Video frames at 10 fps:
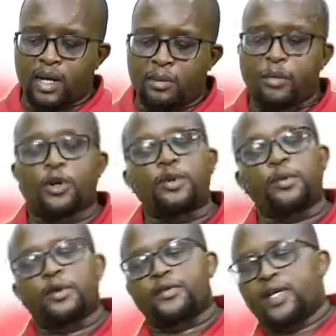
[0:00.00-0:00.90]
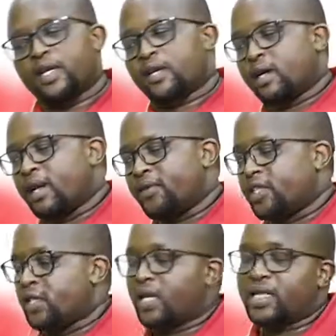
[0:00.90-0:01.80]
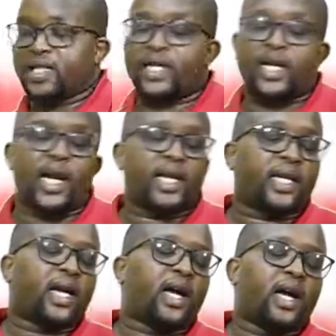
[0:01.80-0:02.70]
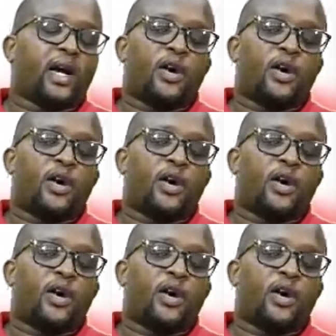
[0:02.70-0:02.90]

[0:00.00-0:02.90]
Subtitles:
monomorphic ventricular tachycardia